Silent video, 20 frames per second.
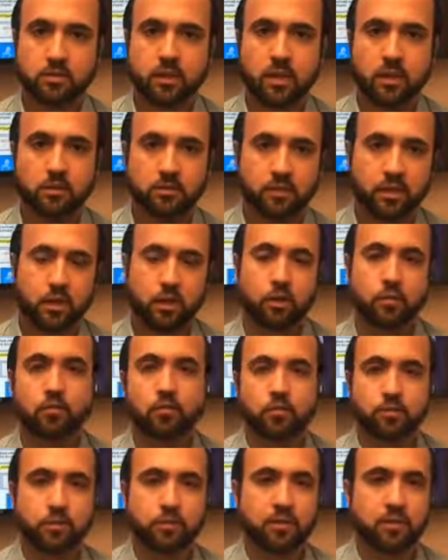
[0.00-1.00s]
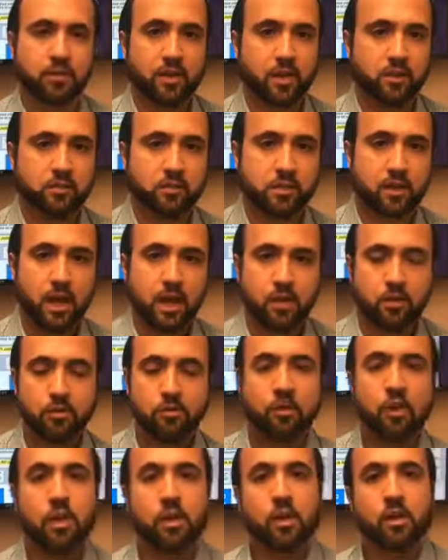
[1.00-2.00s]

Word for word: not $150,000.